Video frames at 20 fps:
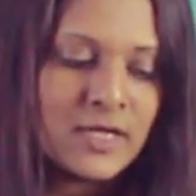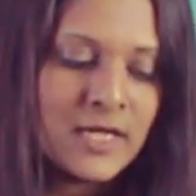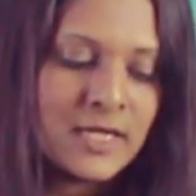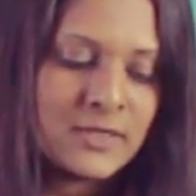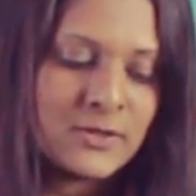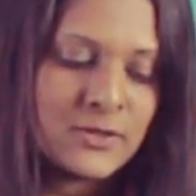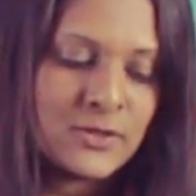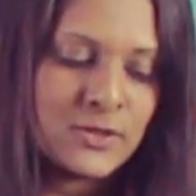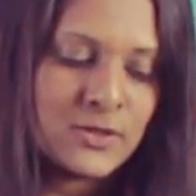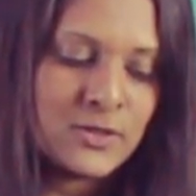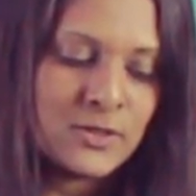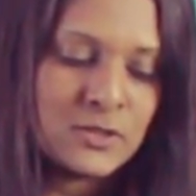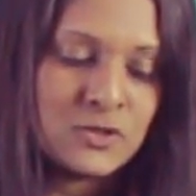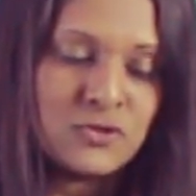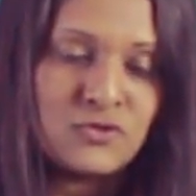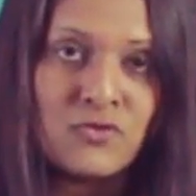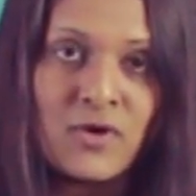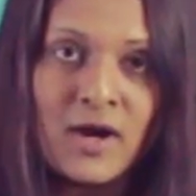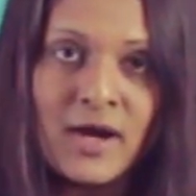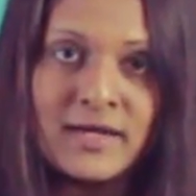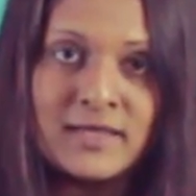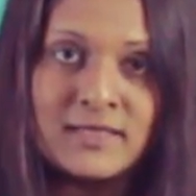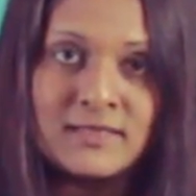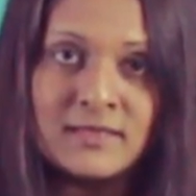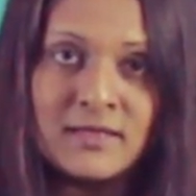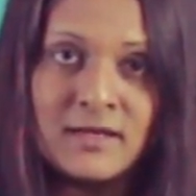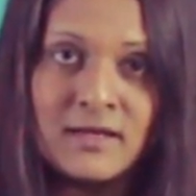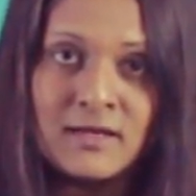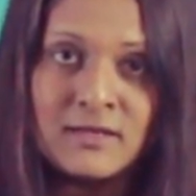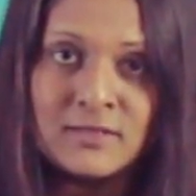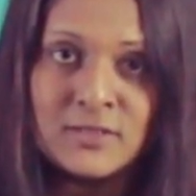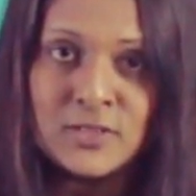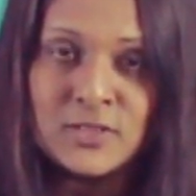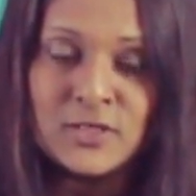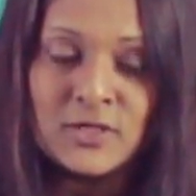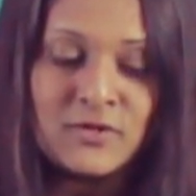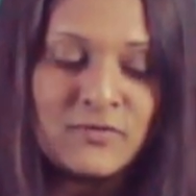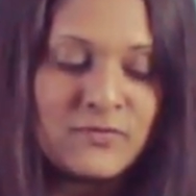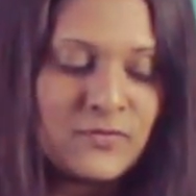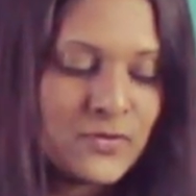like the dried
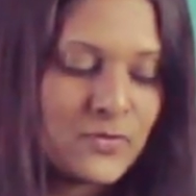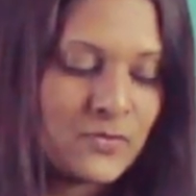stuff,